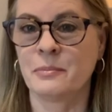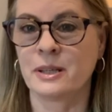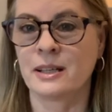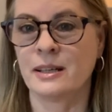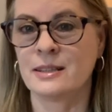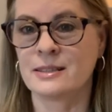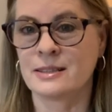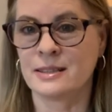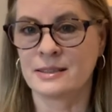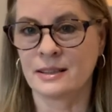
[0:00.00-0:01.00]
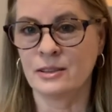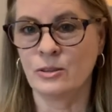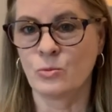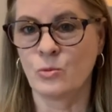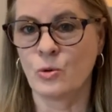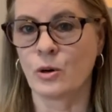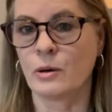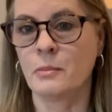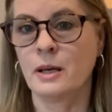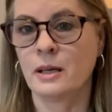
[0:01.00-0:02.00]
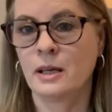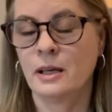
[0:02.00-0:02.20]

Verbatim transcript: because it's a little warm.